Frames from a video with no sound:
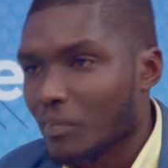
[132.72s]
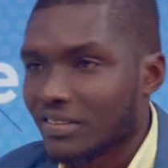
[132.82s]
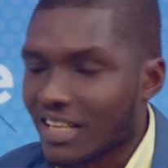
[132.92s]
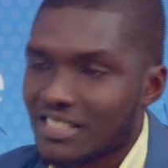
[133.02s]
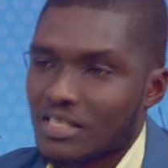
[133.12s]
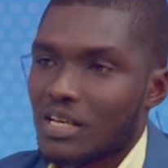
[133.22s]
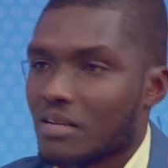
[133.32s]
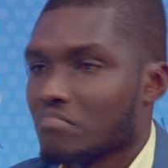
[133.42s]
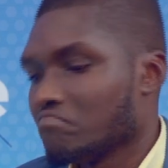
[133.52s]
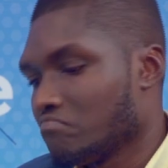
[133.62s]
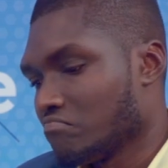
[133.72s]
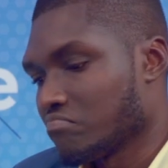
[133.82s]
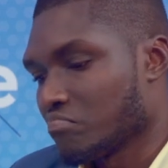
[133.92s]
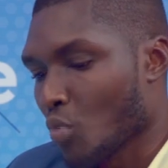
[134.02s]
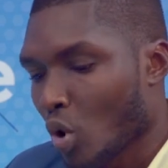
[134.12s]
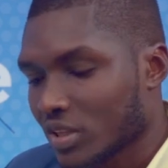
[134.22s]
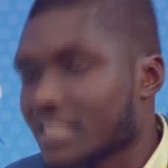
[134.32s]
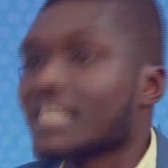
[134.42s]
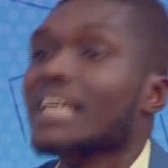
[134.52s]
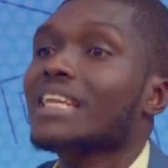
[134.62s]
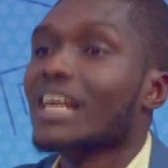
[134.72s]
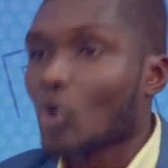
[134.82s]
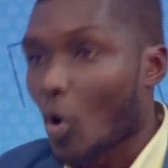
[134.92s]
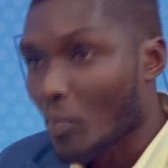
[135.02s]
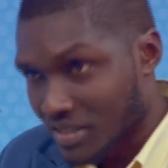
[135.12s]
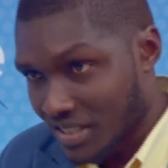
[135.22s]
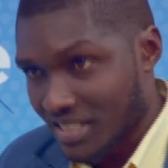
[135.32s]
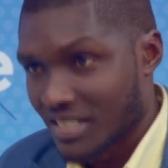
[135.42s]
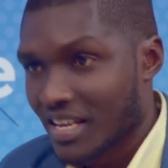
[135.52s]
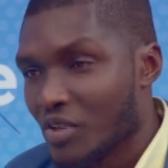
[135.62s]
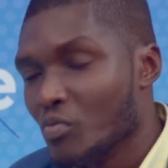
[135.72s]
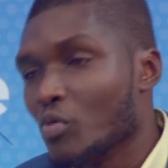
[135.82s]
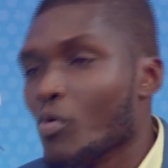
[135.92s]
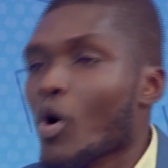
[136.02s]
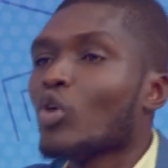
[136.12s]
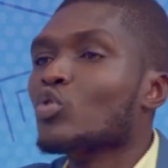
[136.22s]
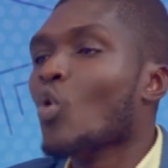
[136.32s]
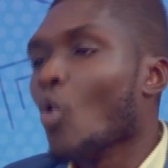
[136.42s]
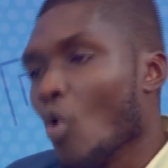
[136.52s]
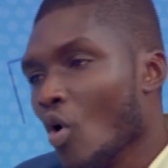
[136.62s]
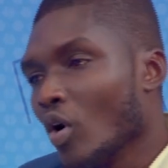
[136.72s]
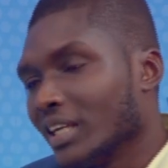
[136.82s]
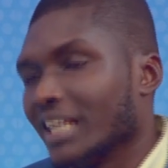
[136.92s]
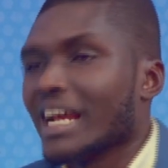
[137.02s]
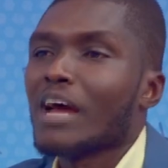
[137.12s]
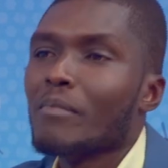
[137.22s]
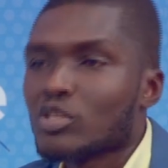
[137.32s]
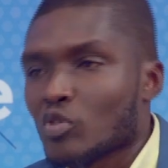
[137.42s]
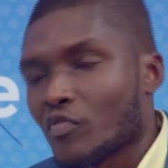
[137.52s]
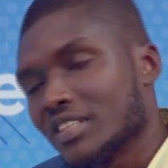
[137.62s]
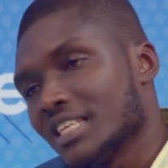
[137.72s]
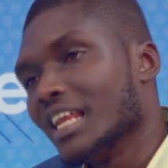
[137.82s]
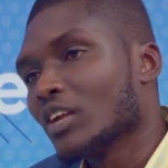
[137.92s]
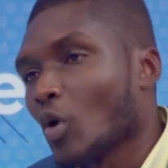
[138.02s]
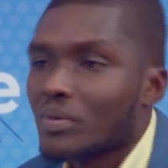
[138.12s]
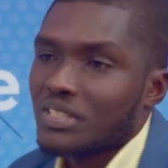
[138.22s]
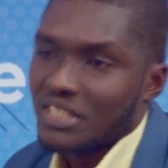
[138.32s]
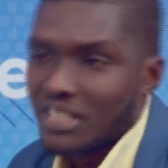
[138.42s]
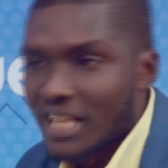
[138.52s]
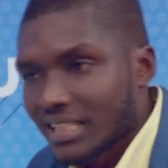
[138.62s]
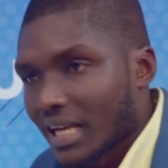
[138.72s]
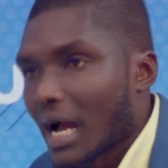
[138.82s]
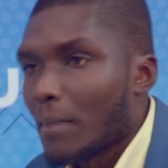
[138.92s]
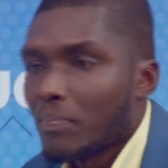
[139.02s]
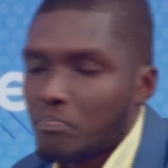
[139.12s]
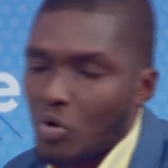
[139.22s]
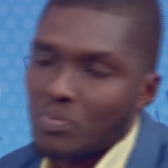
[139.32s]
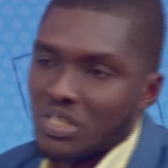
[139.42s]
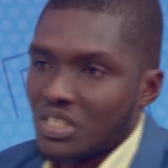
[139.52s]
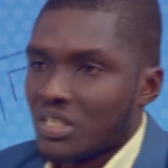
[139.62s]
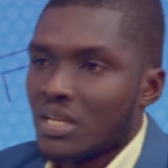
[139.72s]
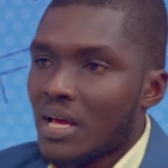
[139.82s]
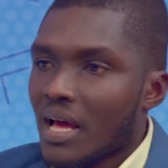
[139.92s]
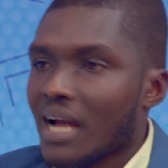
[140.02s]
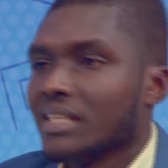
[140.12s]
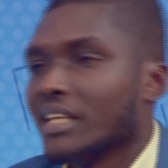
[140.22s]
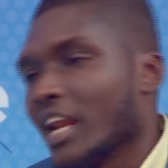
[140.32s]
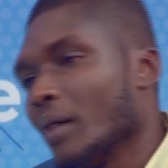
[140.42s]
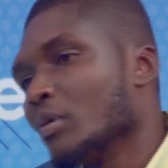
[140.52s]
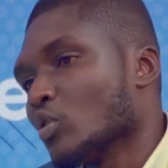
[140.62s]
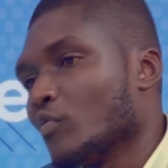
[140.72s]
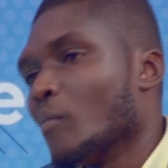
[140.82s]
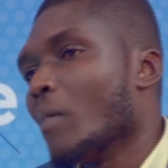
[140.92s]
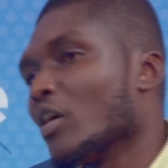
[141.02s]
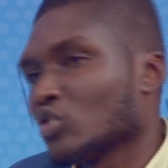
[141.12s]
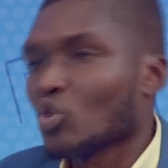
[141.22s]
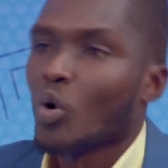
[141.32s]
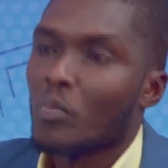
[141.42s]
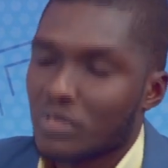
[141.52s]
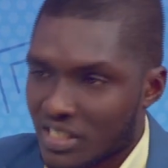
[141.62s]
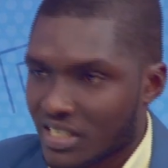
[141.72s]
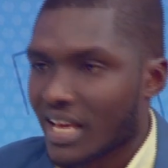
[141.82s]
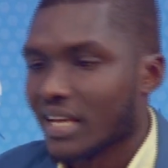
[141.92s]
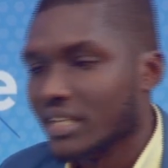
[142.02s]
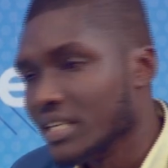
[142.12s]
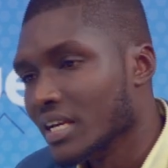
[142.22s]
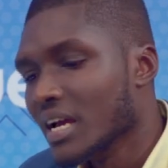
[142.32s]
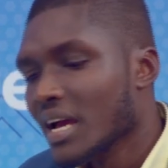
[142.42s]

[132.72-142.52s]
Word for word: but that's a more tailored competition. And we, we all know the dynamics of a tailored competition like the cup competition and the dynamics of a marathon competition like a league.